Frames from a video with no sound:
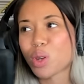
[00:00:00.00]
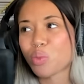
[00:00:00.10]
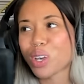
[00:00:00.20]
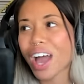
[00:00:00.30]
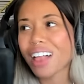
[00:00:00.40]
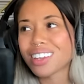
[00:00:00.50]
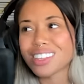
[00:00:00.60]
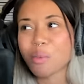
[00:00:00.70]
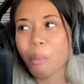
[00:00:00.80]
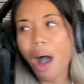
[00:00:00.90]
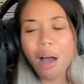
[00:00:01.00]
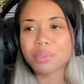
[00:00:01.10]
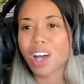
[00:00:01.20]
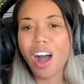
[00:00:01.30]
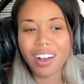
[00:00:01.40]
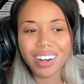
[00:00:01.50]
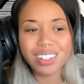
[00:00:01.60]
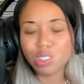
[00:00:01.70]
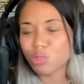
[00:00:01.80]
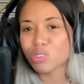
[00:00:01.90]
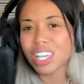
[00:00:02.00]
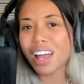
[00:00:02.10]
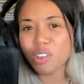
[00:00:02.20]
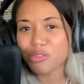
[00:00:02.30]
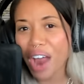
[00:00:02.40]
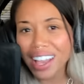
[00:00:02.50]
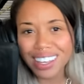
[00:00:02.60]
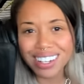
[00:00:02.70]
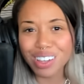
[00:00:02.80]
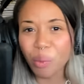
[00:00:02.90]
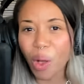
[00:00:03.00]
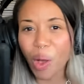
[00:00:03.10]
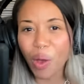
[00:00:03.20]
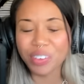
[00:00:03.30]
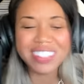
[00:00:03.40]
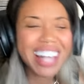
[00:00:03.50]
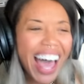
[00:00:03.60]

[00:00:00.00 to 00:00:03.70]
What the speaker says: when in reality, the mom talkers threw Taylor Frankie to the wolves.